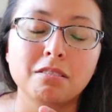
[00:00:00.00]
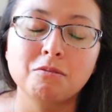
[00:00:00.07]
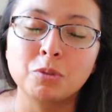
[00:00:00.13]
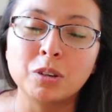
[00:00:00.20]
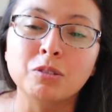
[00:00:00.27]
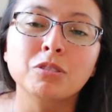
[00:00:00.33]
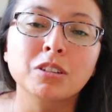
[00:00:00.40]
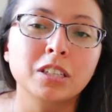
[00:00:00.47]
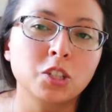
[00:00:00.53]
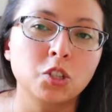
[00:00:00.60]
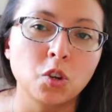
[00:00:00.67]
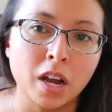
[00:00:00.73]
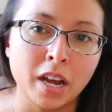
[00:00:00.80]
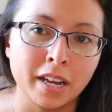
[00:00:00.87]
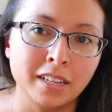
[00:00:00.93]
we really
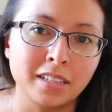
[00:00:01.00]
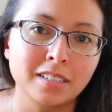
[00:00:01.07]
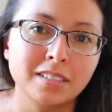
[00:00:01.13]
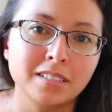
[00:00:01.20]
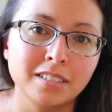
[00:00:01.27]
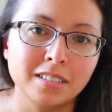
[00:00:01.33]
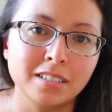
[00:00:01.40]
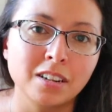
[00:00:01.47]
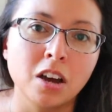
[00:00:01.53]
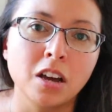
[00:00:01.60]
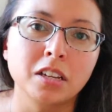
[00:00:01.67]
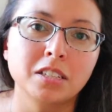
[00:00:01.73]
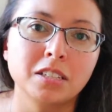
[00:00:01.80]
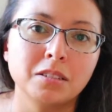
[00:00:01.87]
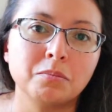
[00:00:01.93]
try to
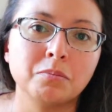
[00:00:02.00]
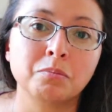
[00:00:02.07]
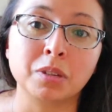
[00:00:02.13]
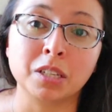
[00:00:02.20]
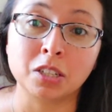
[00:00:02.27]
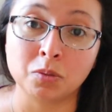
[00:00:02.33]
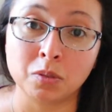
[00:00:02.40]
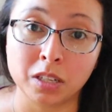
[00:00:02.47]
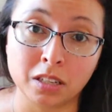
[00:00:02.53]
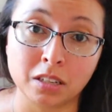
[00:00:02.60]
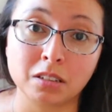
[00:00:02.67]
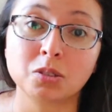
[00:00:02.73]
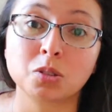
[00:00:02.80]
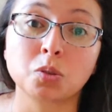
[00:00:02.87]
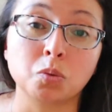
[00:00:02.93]
not be doing
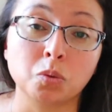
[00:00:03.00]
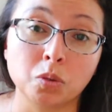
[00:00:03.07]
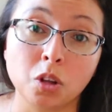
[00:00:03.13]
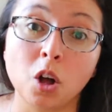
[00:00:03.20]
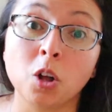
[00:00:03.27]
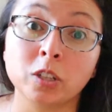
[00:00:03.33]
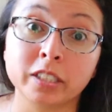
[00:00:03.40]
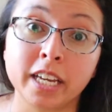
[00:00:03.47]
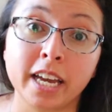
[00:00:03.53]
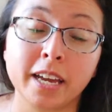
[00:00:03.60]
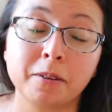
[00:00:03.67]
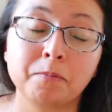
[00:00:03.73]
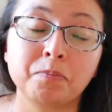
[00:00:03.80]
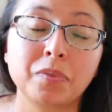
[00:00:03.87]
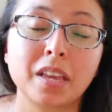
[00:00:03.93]
school all
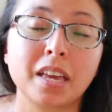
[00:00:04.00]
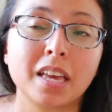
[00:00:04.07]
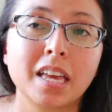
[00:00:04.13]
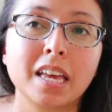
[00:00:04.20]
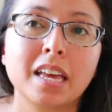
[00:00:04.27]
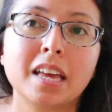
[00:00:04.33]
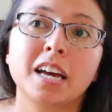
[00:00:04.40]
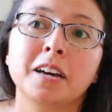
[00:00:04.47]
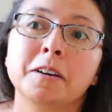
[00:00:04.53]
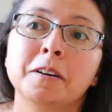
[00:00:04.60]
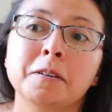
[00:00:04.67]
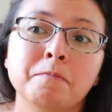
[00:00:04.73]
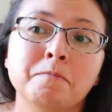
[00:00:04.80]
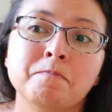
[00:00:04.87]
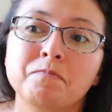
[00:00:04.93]
day.
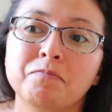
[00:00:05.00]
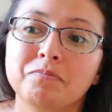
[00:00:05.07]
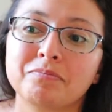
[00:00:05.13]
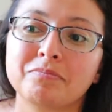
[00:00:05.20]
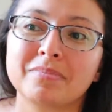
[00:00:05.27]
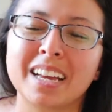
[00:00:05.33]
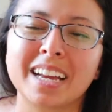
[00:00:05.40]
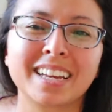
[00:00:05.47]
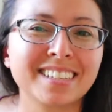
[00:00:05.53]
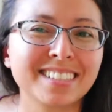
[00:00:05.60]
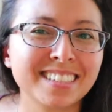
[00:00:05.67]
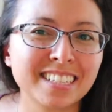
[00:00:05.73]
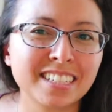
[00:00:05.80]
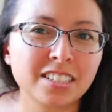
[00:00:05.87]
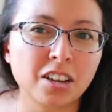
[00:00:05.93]
I
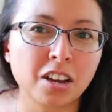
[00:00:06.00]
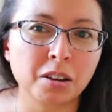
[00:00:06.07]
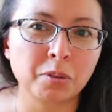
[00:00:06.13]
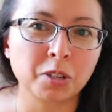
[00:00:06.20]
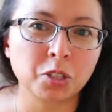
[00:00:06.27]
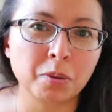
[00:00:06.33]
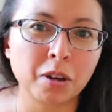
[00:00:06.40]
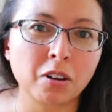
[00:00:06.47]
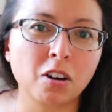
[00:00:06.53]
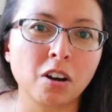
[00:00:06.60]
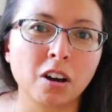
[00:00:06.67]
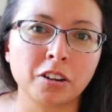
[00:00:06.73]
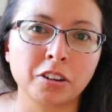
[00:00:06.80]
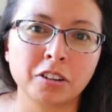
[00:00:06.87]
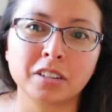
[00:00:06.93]
guess I didn't talk much about
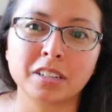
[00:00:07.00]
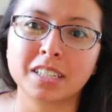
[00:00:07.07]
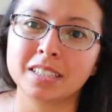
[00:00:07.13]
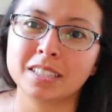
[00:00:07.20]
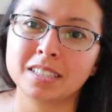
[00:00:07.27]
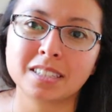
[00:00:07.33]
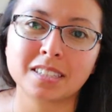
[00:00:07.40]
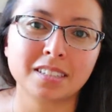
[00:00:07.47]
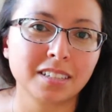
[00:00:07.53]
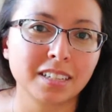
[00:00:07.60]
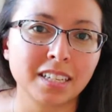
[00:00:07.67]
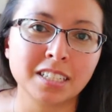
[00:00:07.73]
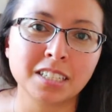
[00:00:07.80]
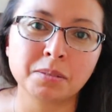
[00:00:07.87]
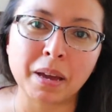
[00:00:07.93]
Connor. He's
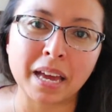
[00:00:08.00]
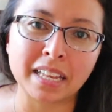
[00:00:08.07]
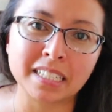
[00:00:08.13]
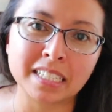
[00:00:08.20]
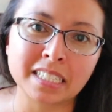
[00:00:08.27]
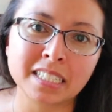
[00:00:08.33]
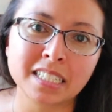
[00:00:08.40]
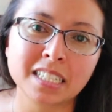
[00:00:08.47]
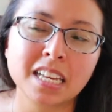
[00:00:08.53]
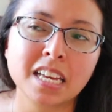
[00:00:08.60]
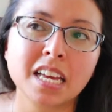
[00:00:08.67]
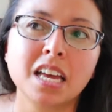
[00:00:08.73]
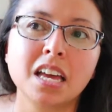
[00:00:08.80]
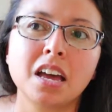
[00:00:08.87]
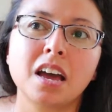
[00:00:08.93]
independent.
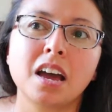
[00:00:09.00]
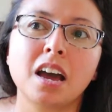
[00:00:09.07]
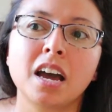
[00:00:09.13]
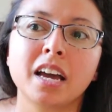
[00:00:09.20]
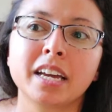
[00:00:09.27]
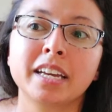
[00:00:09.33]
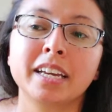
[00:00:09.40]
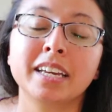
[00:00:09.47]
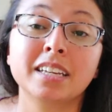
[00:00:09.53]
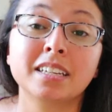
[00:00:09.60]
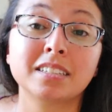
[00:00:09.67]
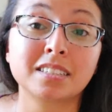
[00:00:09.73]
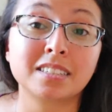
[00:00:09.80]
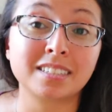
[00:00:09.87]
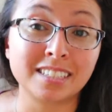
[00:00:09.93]
I
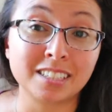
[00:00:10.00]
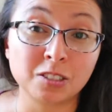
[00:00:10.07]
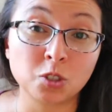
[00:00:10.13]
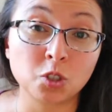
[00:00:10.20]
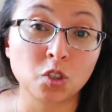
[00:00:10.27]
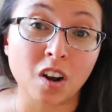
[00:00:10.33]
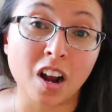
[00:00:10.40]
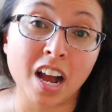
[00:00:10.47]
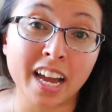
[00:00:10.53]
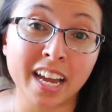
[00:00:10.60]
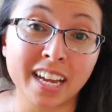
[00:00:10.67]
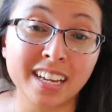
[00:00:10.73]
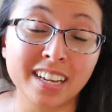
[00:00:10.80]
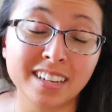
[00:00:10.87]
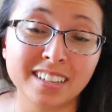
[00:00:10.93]
still
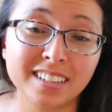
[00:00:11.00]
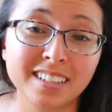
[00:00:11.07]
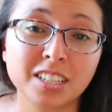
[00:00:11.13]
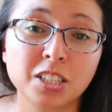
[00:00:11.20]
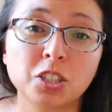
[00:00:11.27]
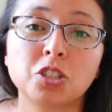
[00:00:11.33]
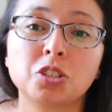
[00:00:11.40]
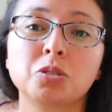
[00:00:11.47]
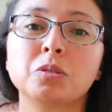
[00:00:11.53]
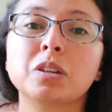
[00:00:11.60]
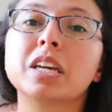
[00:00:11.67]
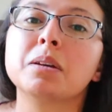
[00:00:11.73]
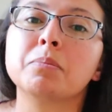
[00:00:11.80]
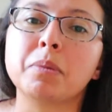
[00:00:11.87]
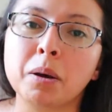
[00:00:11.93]
try to
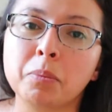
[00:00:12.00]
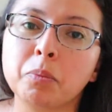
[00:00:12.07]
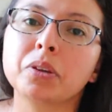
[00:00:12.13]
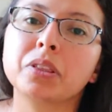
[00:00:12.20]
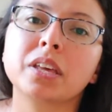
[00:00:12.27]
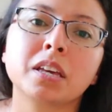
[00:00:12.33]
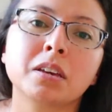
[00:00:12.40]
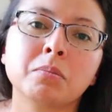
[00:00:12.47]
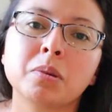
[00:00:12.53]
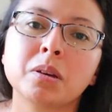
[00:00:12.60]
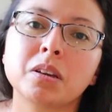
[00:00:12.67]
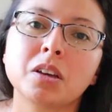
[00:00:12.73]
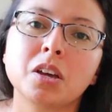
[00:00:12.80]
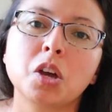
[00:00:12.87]
keep up with him